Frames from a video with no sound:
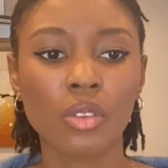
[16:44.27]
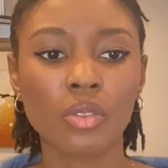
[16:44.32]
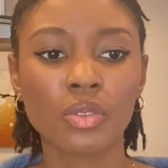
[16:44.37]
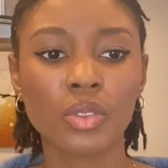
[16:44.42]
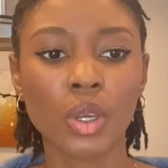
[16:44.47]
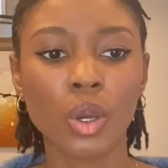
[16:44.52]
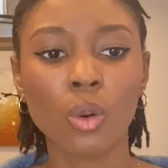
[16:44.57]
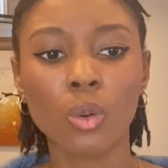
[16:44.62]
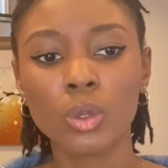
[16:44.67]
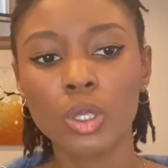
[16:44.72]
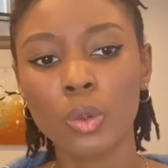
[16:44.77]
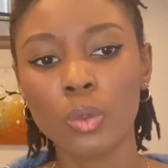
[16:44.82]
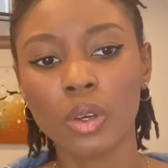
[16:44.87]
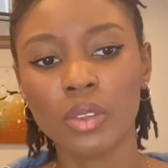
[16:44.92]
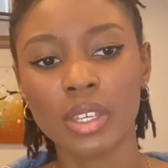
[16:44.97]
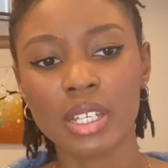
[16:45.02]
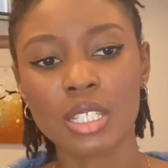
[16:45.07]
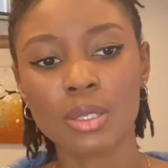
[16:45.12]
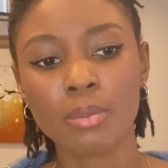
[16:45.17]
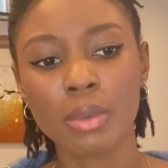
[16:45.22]
only one
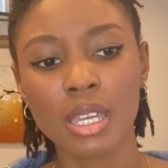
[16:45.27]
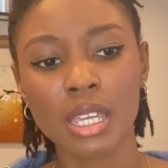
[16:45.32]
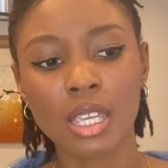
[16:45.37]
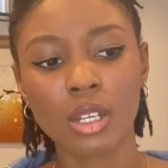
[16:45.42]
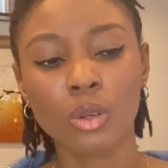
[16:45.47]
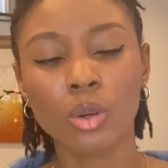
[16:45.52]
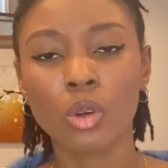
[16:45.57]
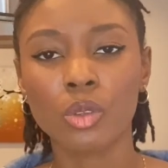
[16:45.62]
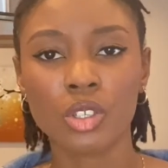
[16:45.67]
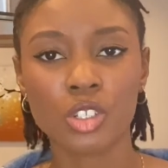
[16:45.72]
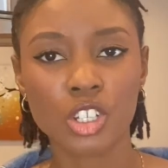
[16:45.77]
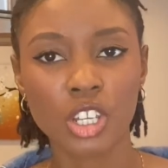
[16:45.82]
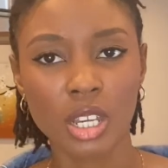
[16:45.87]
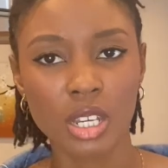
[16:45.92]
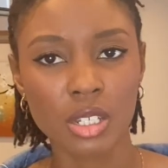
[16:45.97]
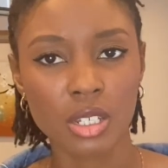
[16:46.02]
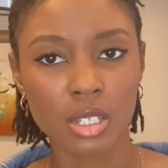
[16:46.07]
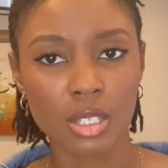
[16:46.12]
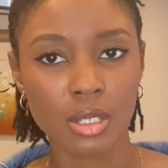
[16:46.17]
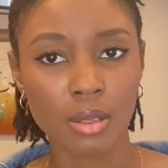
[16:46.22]
that's making all the
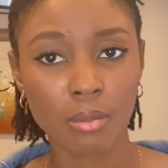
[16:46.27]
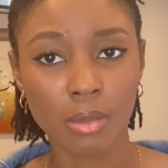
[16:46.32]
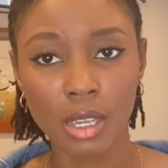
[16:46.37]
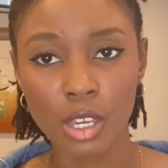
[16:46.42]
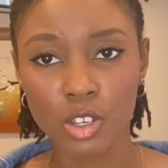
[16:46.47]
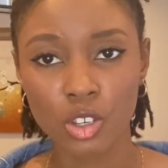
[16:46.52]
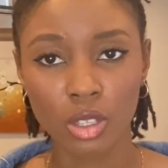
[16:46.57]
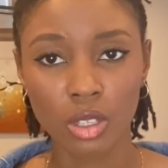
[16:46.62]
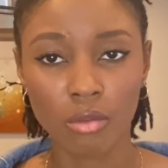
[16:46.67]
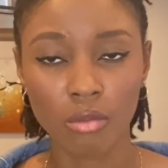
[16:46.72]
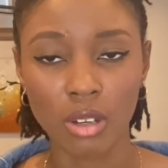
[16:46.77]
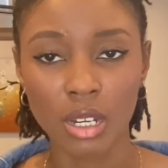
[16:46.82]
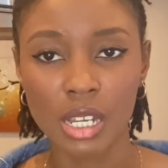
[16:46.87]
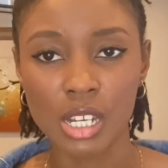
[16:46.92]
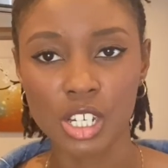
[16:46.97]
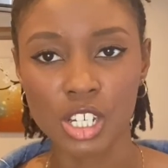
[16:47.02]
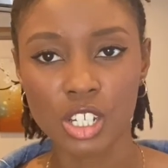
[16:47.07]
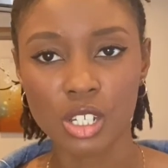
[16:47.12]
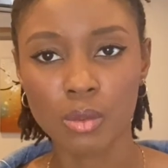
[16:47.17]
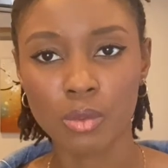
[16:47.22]
changes to make sure the
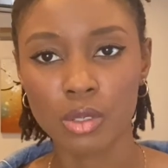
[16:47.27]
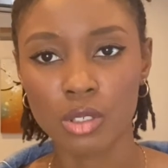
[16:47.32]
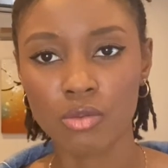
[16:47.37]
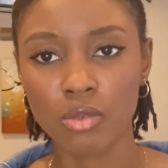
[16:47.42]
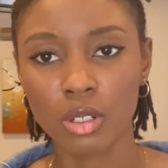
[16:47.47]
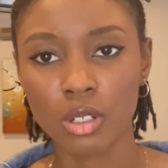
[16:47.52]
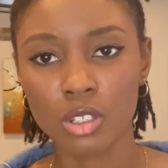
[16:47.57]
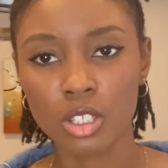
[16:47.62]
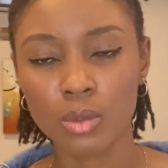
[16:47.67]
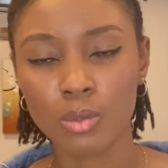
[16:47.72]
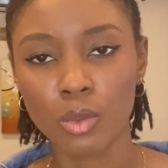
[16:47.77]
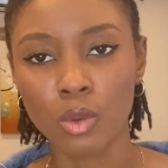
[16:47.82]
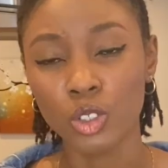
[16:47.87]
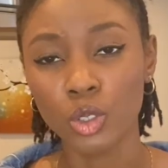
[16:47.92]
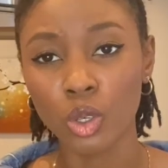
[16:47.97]
relationship is running smooth,